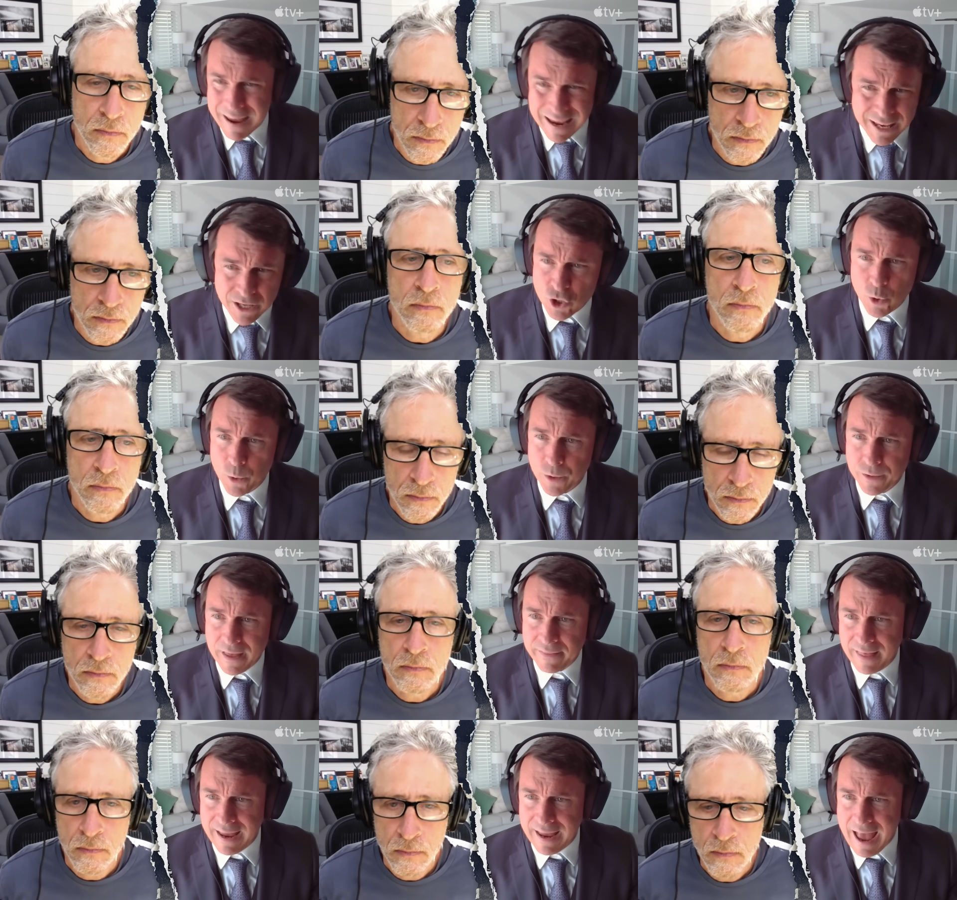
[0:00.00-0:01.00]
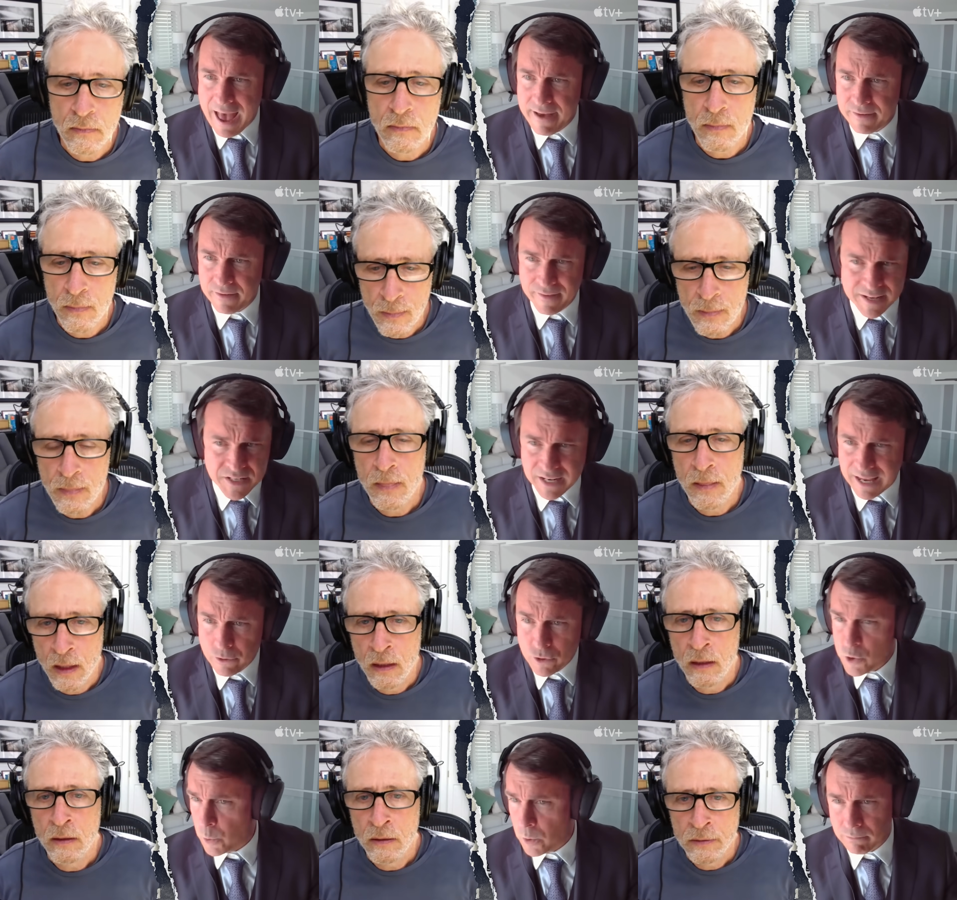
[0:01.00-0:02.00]
Speaker 1: making mm-hmm. sure that they have
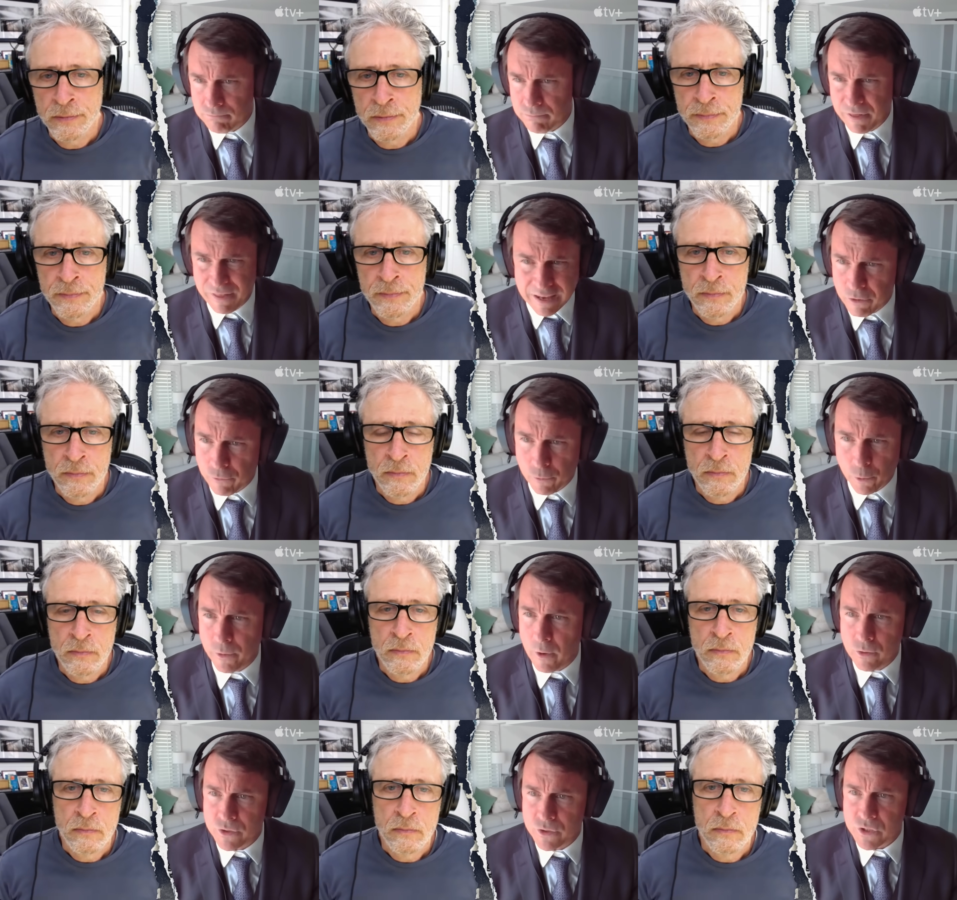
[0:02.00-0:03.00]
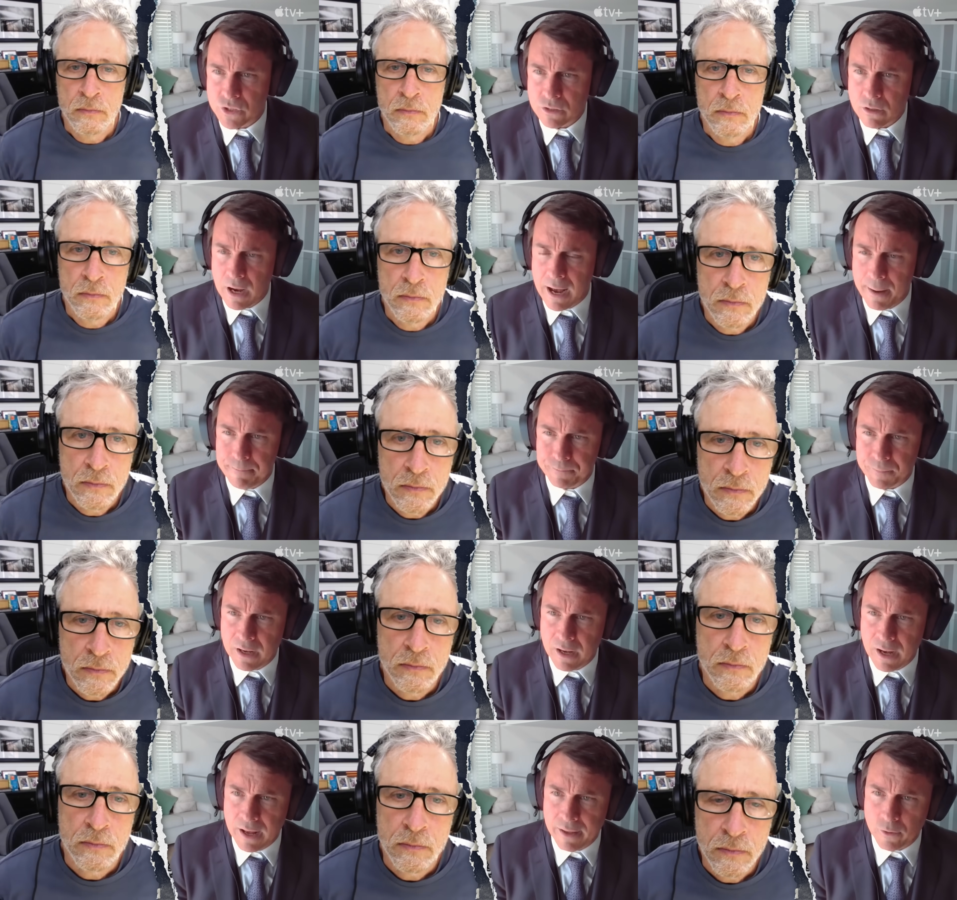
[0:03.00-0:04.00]
investigators who are thinking through those um,
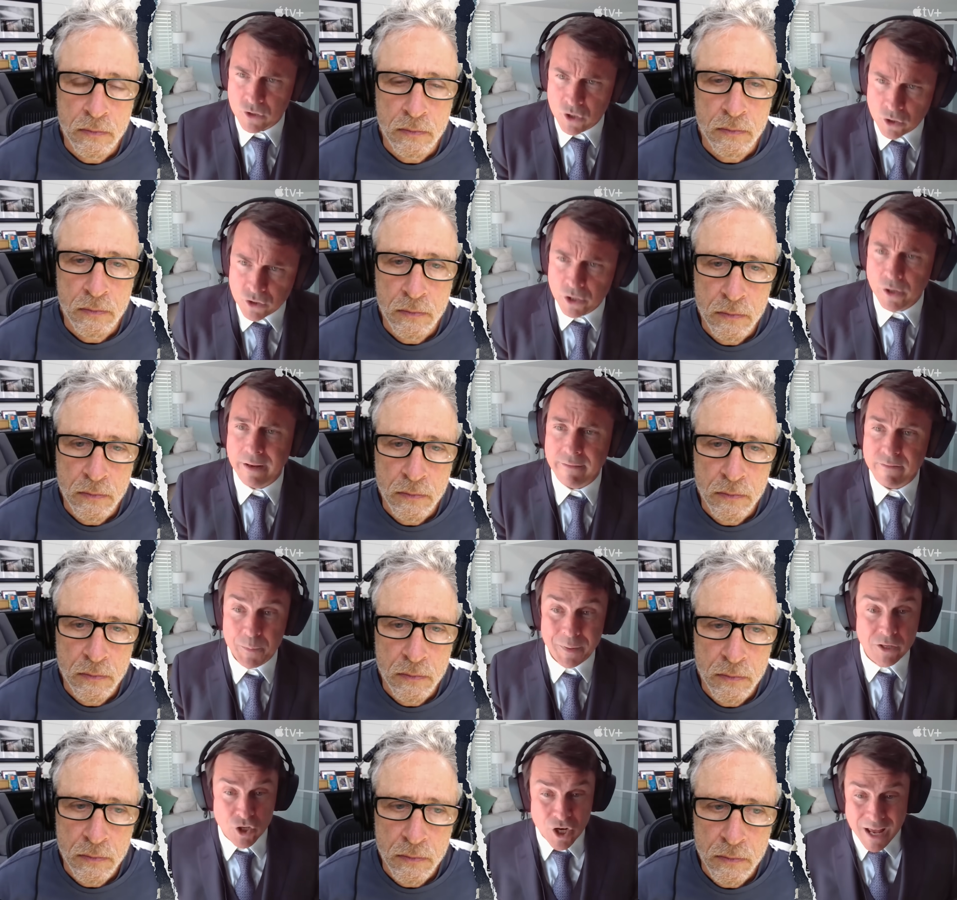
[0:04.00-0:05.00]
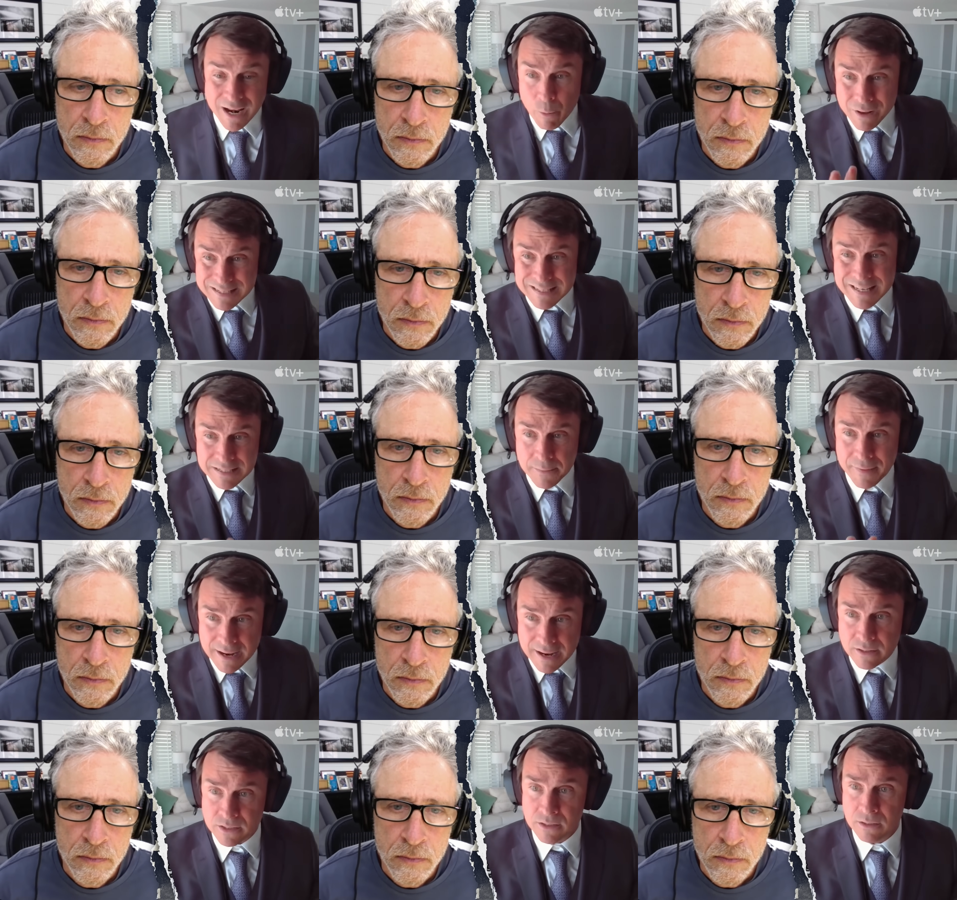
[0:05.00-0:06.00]
uh, those alternatives. But Jon, I want to say something
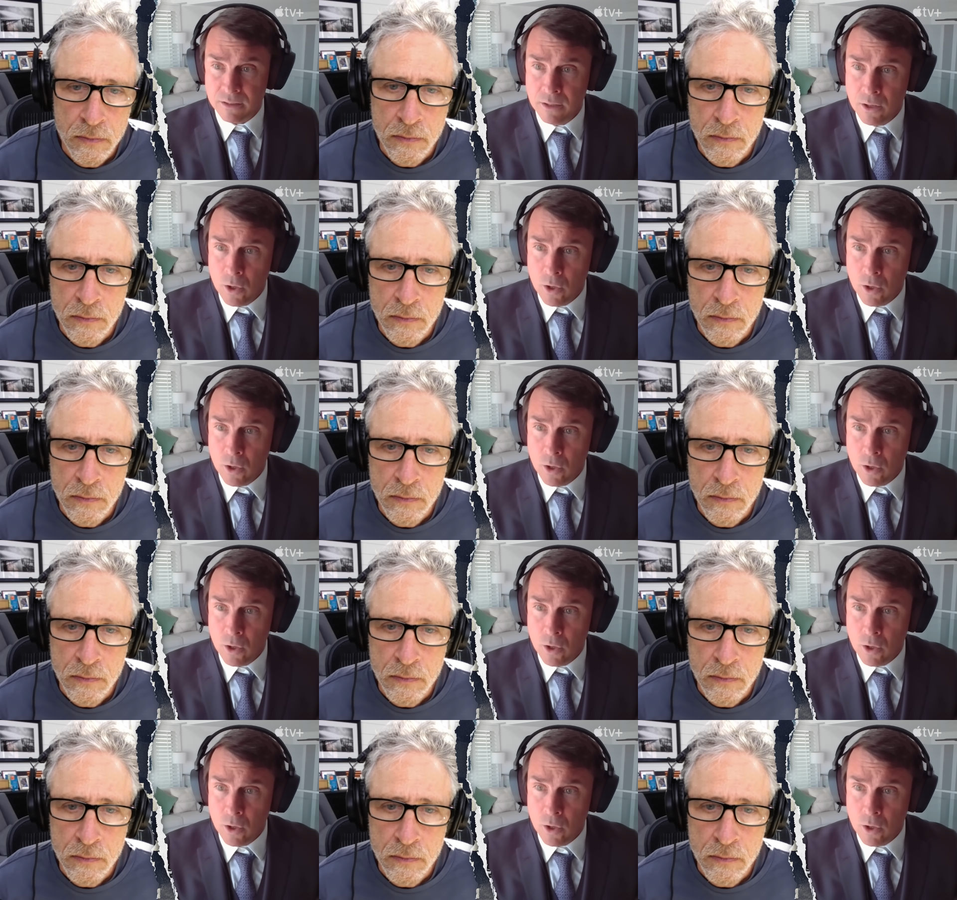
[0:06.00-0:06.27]
else,